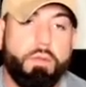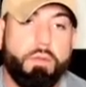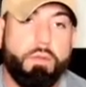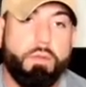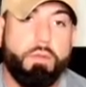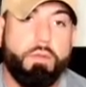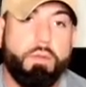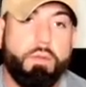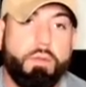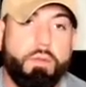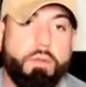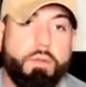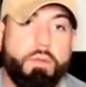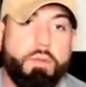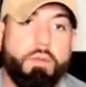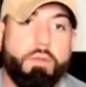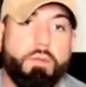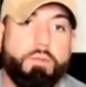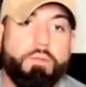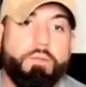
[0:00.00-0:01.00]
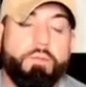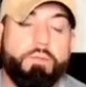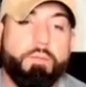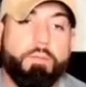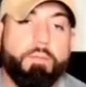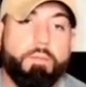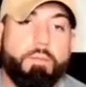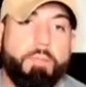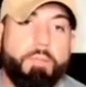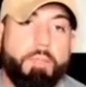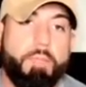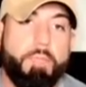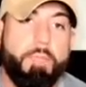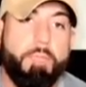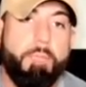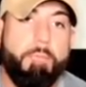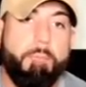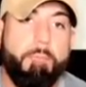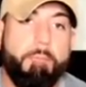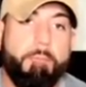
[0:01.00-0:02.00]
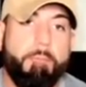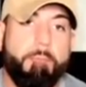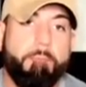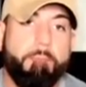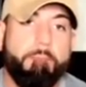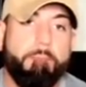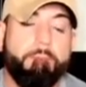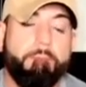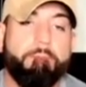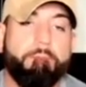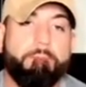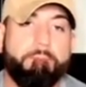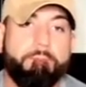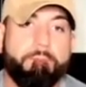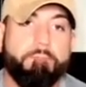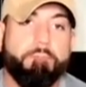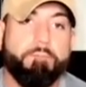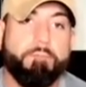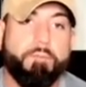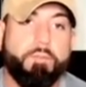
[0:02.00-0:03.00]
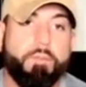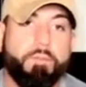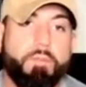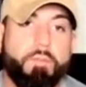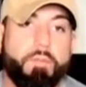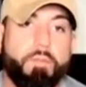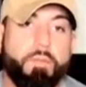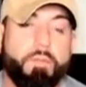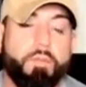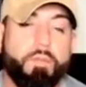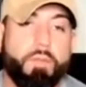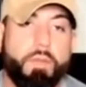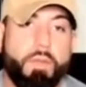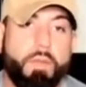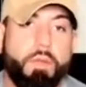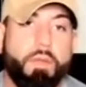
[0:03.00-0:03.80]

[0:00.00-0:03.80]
And the nursing home couldn't take care of him no more. So then